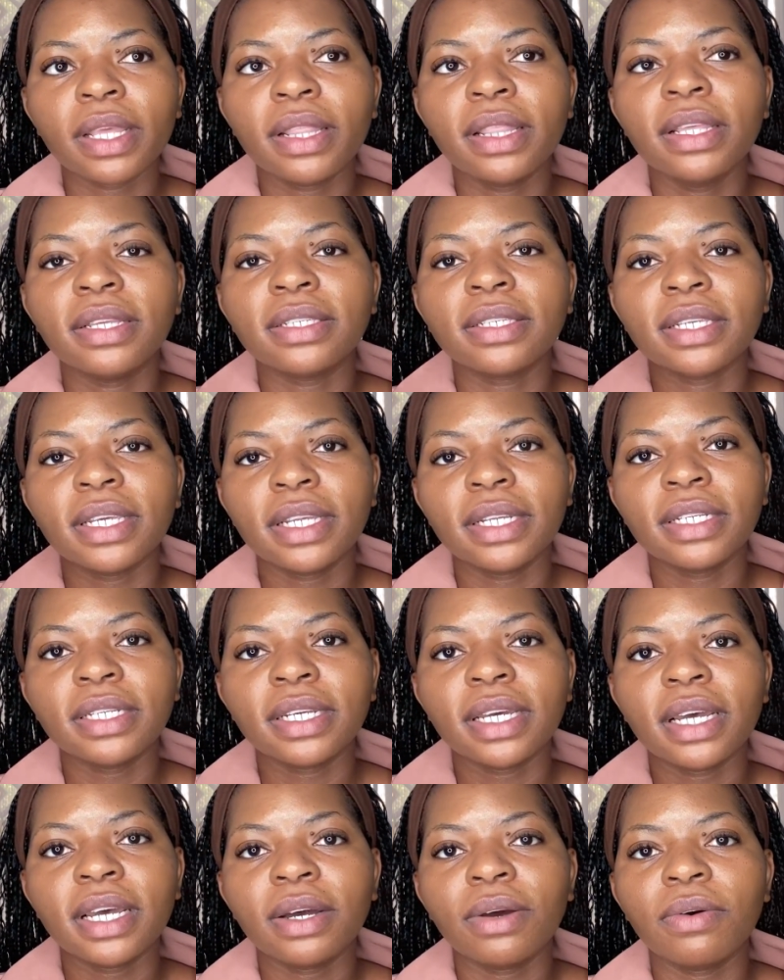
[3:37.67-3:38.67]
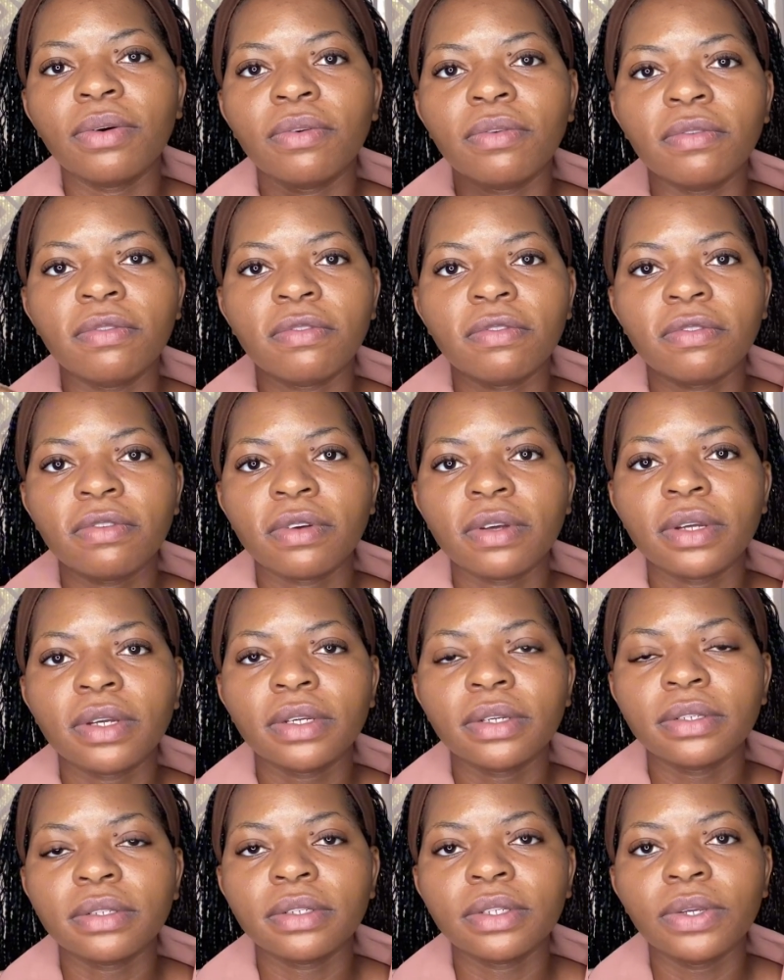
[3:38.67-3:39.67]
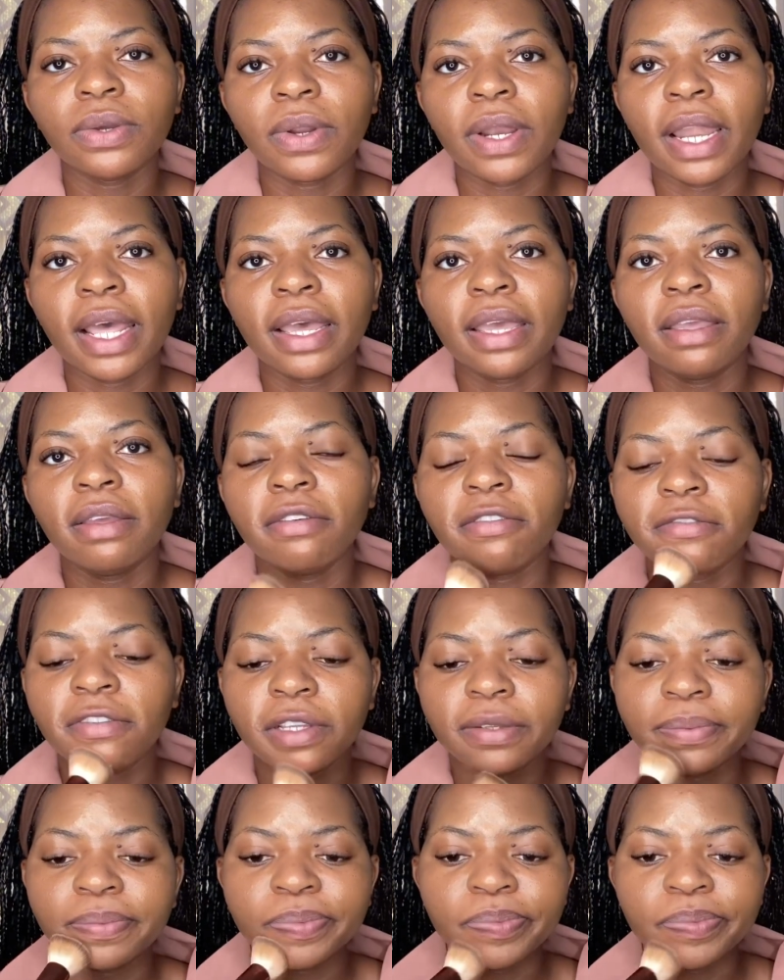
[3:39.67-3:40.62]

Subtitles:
the center of your life,